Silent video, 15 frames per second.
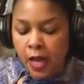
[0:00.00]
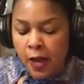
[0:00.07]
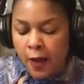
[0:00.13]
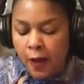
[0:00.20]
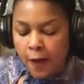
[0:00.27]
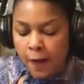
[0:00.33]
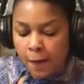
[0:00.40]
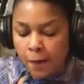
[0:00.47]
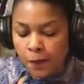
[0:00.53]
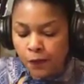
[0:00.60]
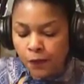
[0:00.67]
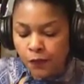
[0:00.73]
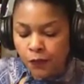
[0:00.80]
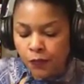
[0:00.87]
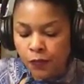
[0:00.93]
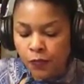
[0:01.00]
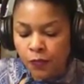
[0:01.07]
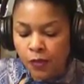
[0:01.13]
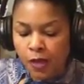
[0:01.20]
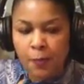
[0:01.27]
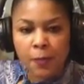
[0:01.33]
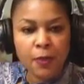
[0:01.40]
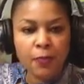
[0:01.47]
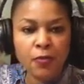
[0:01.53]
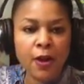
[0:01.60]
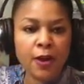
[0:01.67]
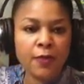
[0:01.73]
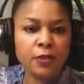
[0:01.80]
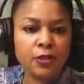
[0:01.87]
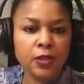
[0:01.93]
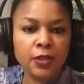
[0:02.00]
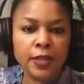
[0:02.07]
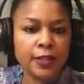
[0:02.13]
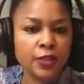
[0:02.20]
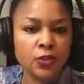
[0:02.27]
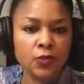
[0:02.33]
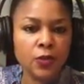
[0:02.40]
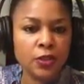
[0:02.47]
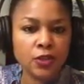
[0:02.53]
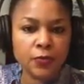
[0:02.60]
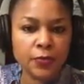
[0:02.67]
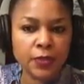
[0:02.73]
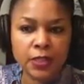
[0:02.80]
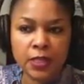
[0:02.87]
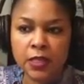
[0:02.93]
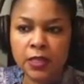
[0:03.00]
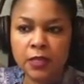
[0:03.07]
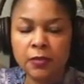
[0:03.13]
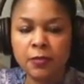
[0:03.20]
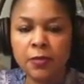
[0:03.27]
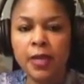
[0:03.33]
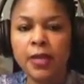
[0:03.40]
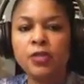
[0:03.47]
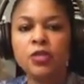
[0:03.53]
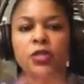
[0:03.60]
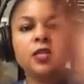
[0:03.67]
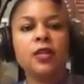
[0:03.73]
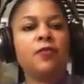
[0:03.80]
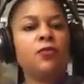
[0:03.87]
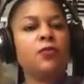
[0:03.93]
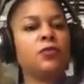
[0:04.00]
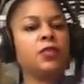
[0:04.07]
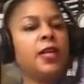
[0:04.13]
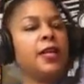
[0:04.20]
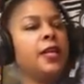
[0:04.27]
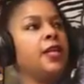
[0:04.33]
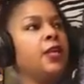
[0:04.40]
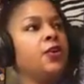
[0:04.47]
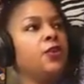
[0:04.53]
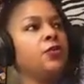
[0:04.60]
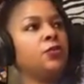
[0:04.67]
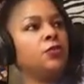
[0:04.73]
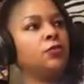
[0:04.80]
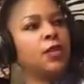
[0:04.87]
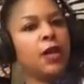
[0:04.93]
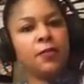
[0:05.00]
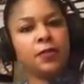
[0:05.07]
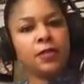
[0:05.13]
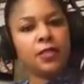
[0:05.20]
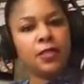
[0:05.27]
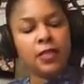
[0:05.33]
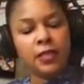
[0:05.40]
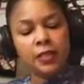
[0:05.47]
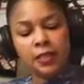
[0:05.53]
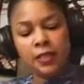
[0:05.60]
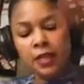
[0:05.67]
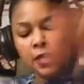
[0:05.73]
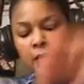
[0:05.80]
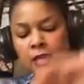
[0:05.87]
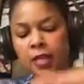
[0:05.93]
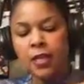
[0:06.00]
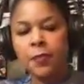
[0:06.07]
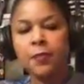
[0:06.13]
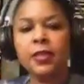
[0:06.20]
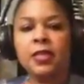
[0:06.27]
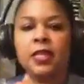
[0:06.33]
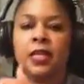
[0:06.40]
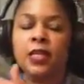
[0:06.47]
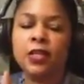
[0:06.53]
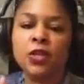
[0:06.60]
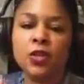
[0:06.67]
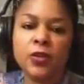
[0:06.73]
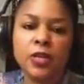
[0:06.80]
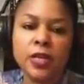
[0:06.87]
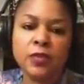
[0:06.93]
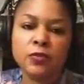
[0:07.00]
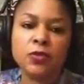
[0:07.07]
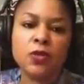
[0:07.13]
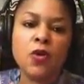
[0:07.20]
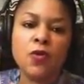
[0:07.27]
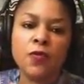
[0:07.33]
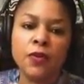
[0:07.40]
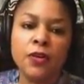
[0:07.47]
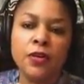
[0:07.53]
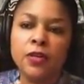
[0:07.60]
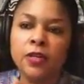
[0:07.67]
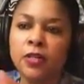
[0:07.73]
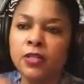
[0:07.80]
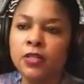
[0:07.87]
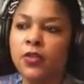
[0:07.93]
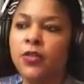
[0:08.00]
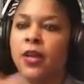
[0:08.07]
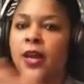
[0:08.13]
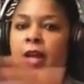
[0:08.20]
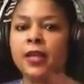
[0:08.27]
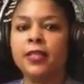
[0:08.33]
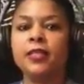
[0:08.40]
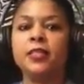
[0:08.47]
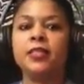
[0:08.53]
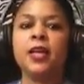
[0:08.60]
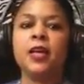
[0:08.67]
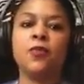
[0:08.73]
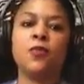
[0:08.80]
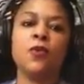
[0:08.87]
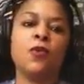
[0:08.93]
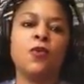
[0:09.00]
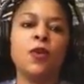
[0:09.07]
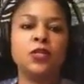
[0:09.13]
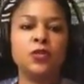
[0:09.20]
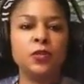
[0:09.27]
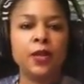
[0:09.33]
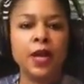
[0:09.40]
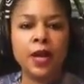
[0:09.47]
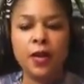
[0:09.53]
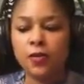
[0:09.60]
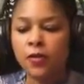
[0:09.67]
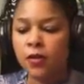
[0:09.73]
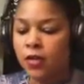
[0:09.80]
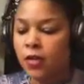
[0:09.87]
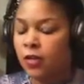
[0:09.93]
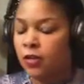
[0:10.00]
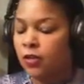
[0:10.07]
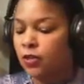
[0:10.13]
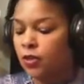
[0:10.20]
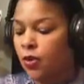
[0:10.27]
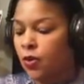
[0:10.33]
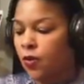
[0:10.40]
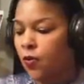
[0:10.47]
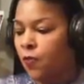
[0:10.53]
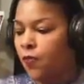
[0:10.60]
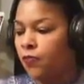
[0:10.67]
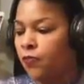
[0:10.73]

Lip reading: My brain was on like 200%. My energy level was like here. I was on top of the ceiling. But then the 30 days was over. So then I had to decide, well, what do I do now? So